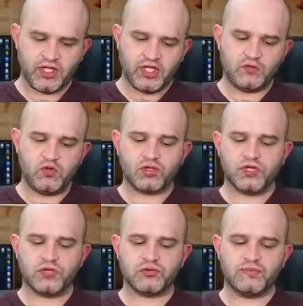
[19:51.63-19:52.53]
If If you
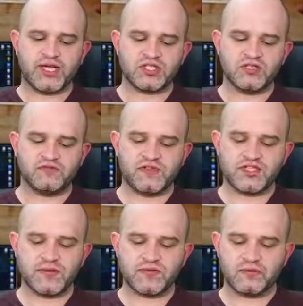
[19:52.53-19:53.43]
clear 3 matching
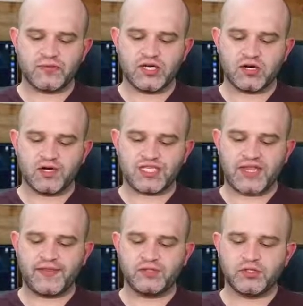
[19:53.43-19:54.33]
face-up supply cards, add
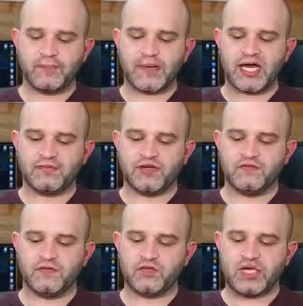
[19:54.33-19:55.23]
them to the bottom of
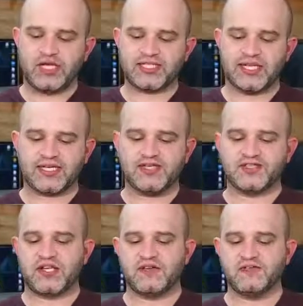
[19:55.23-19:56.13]
the draw deck
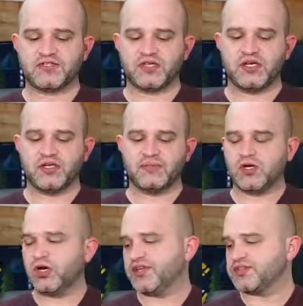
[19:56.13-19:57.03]
instead of discarding them.
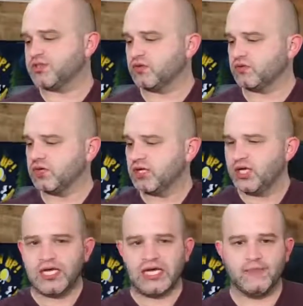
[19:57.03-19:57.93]
All right, so
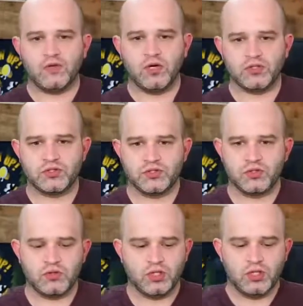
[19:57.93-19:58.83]
I'm going to